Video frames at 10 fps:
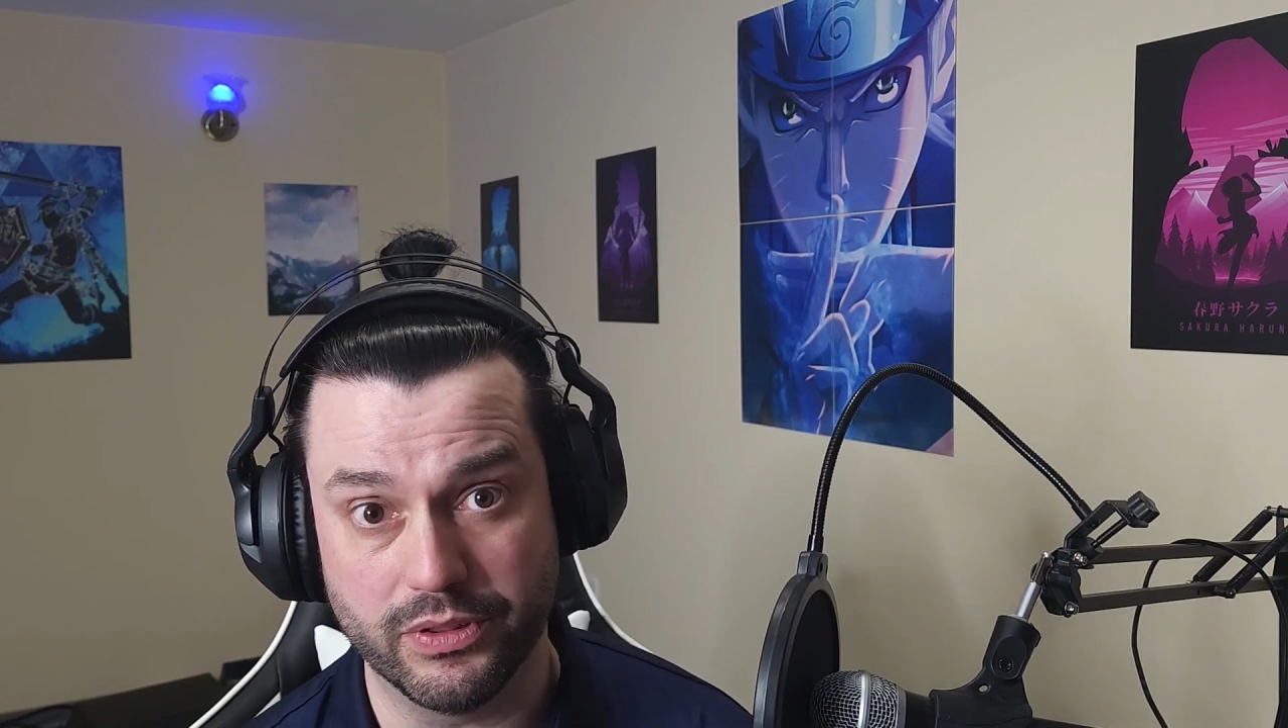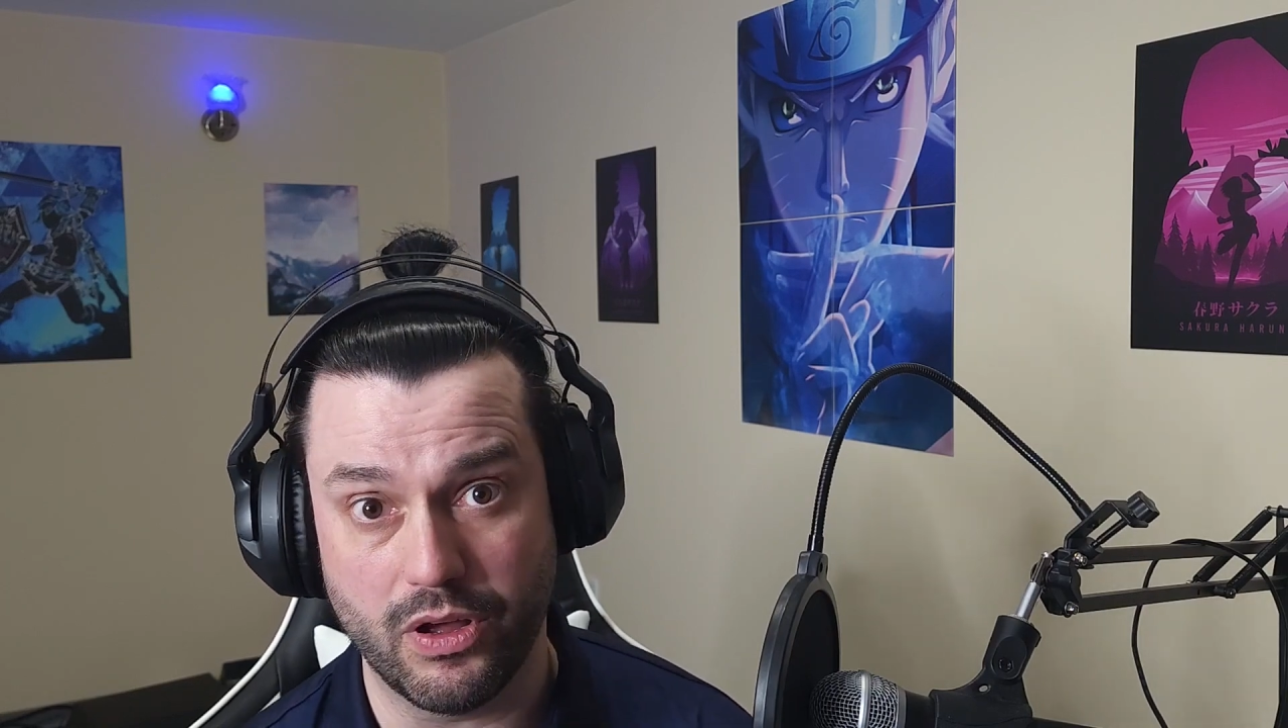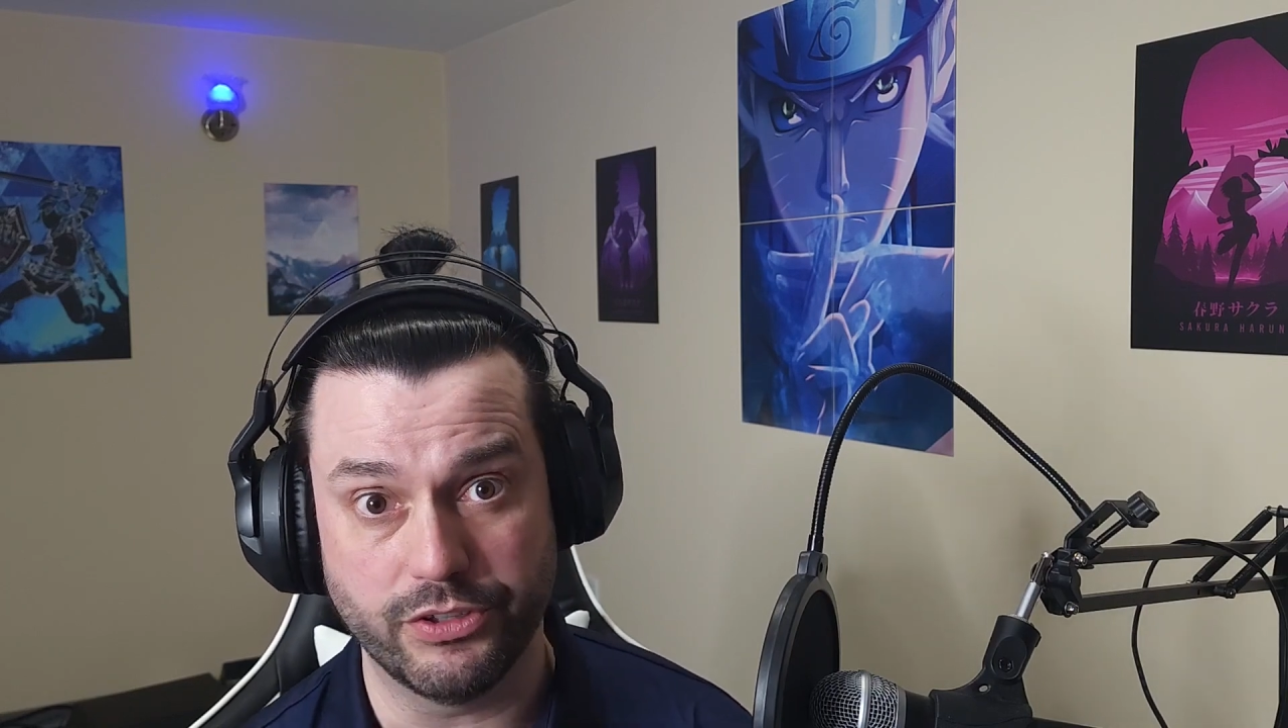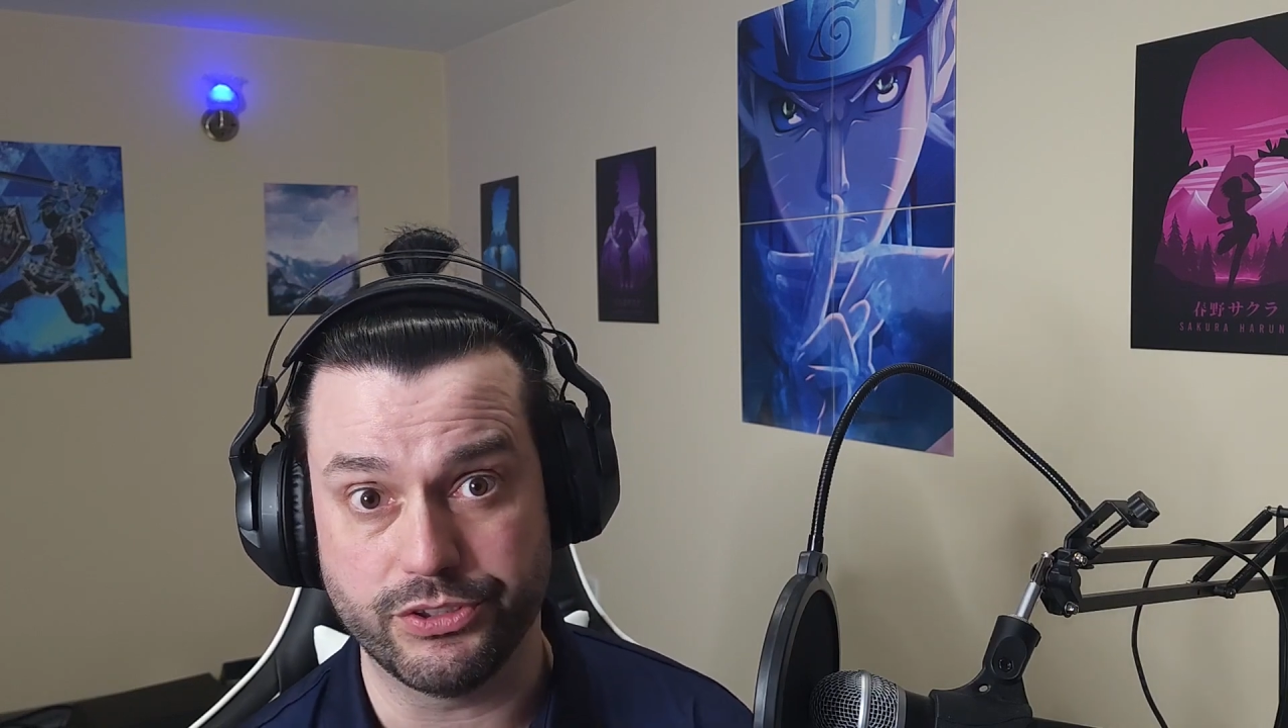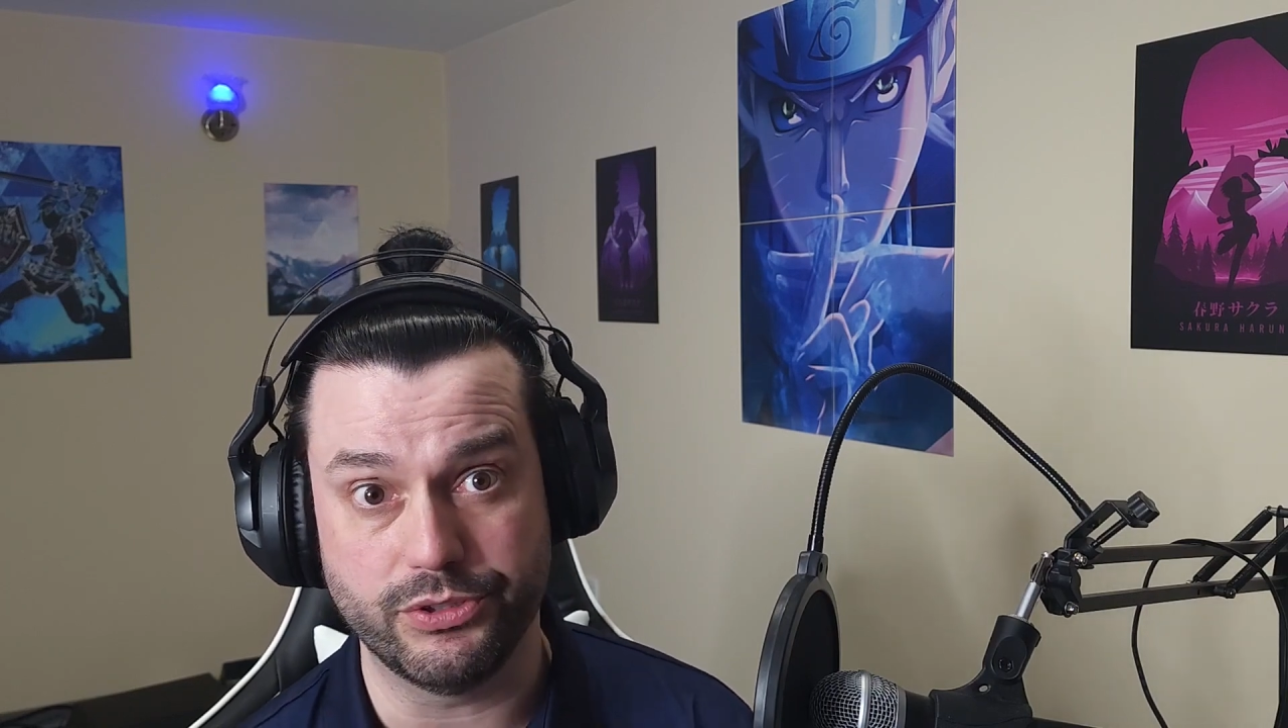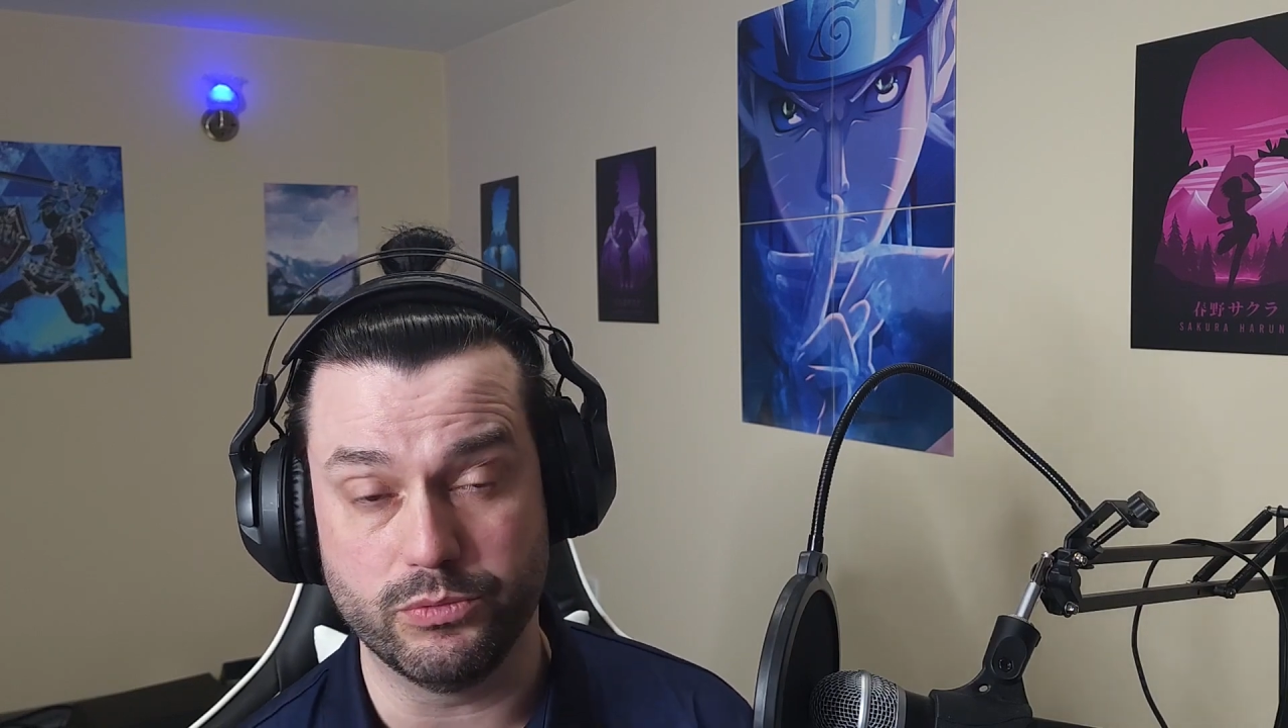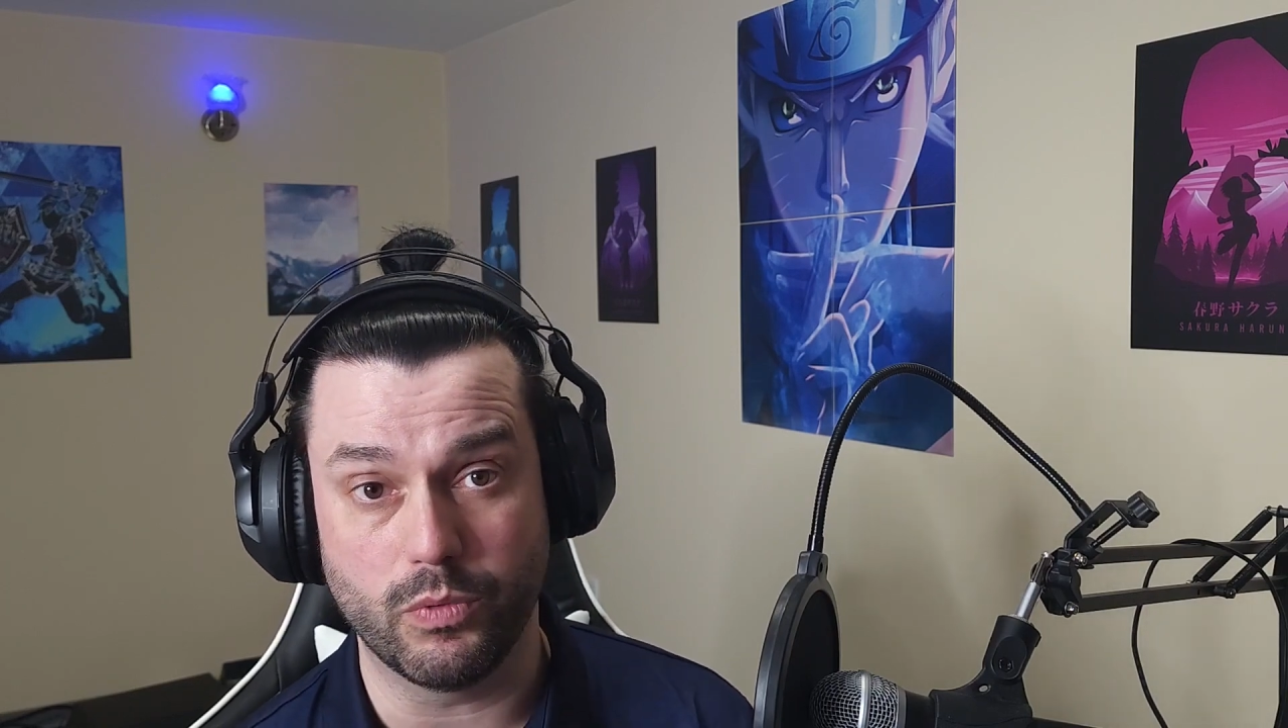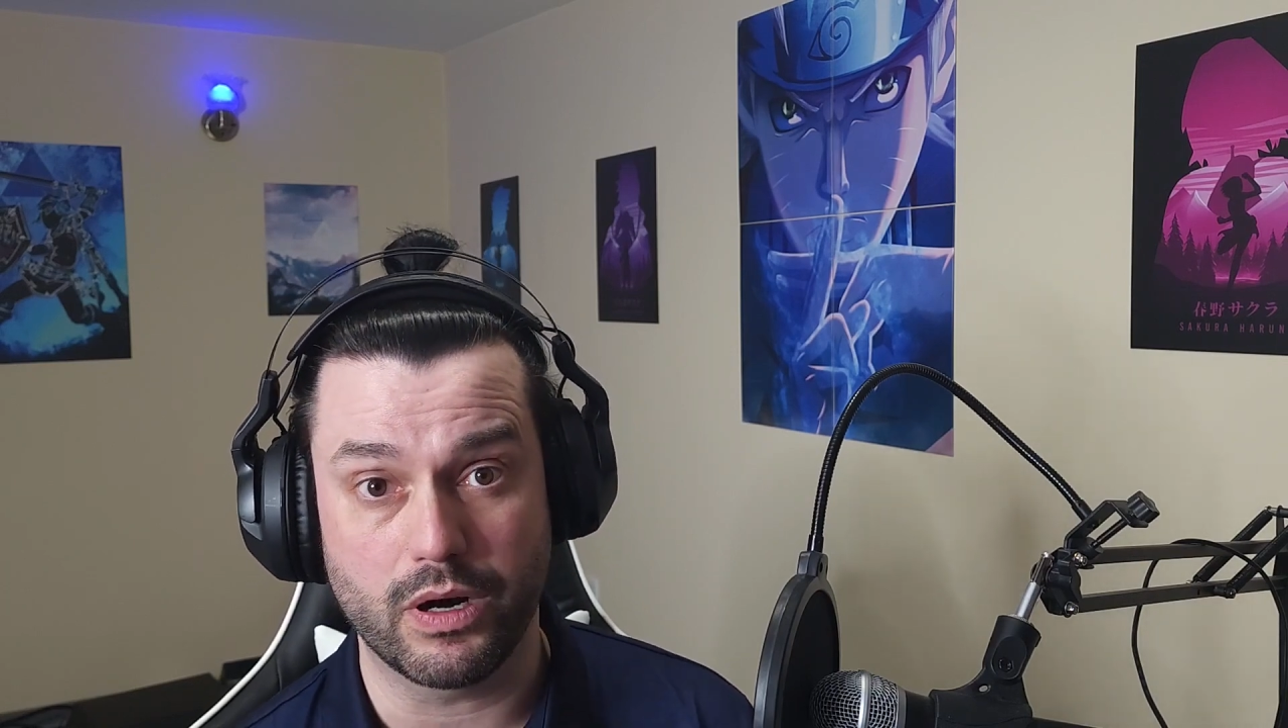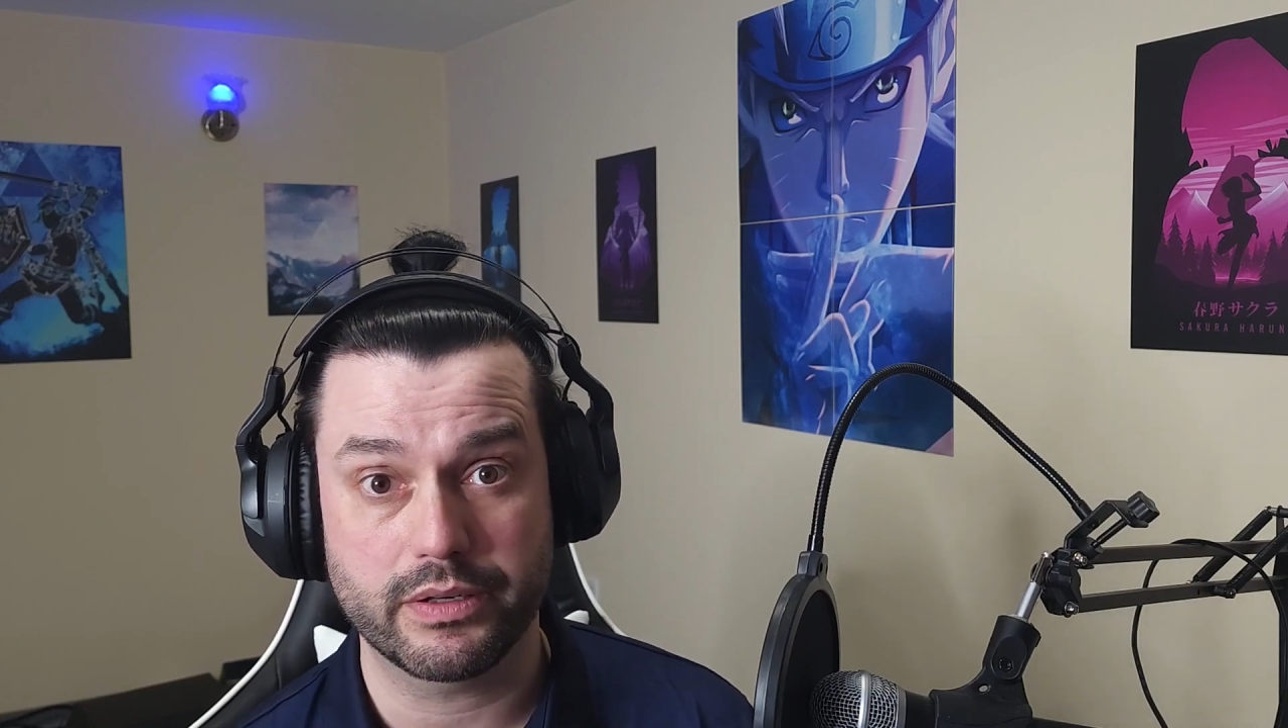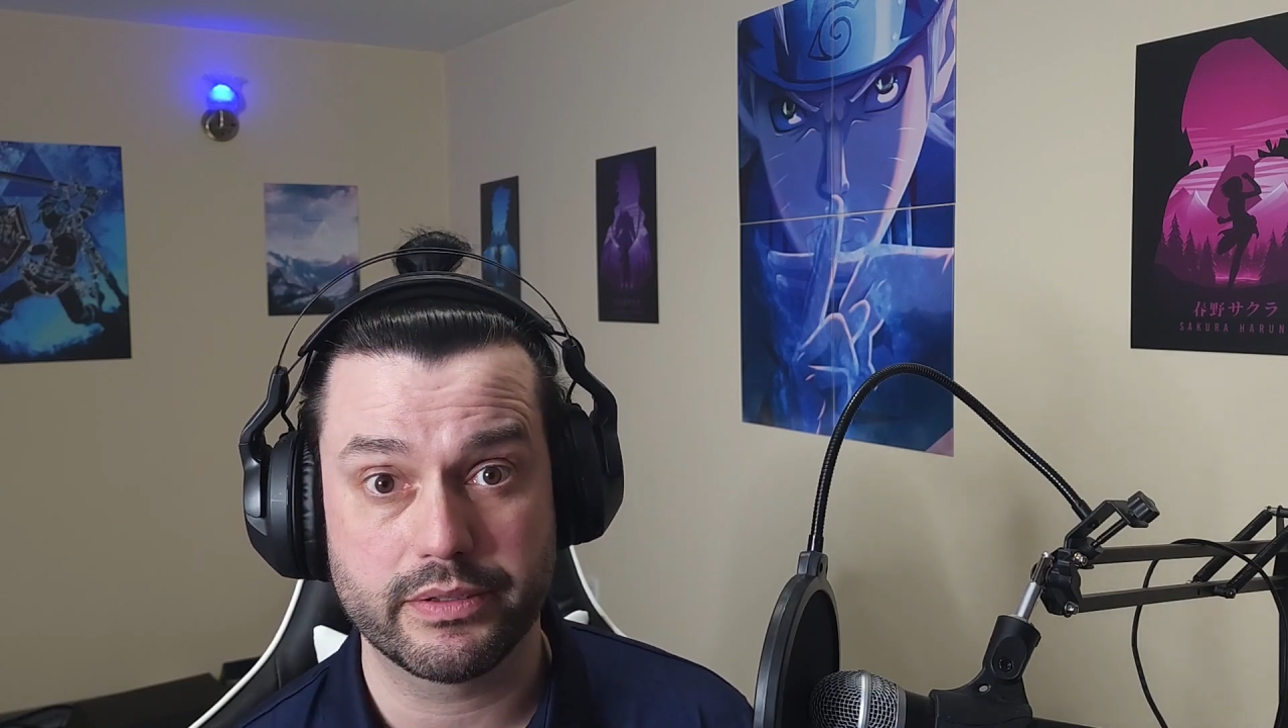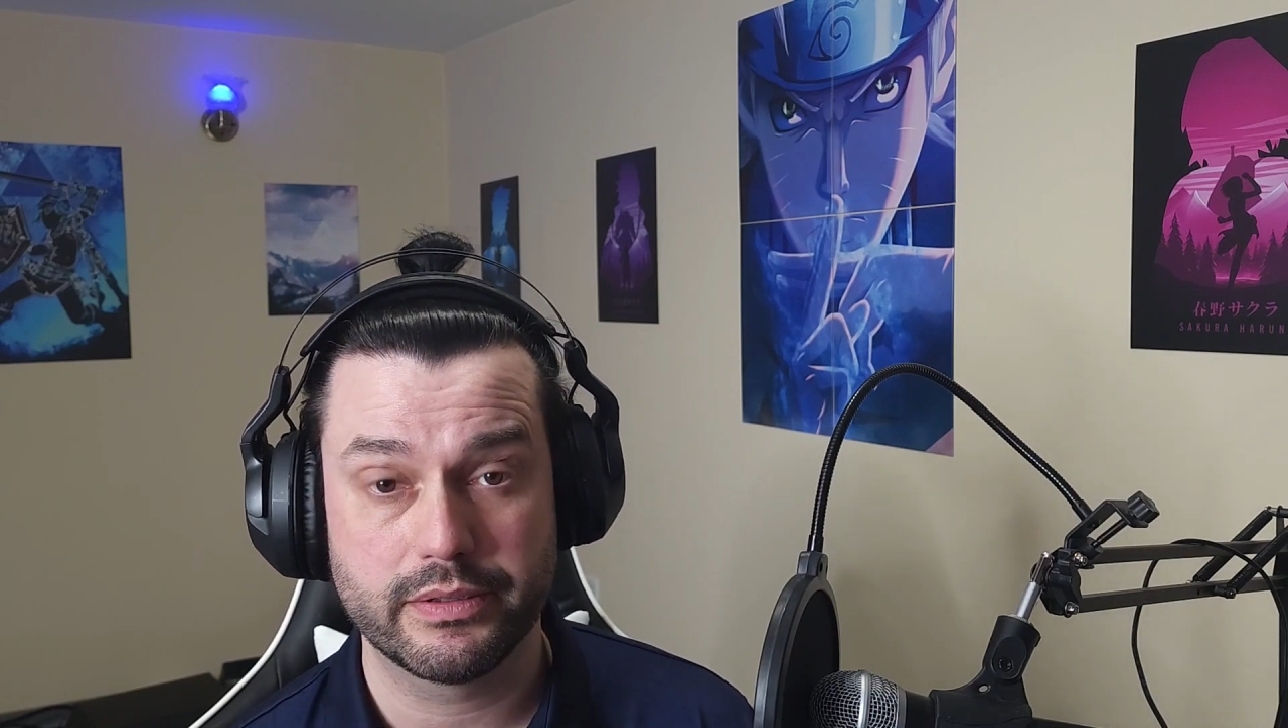longitude work.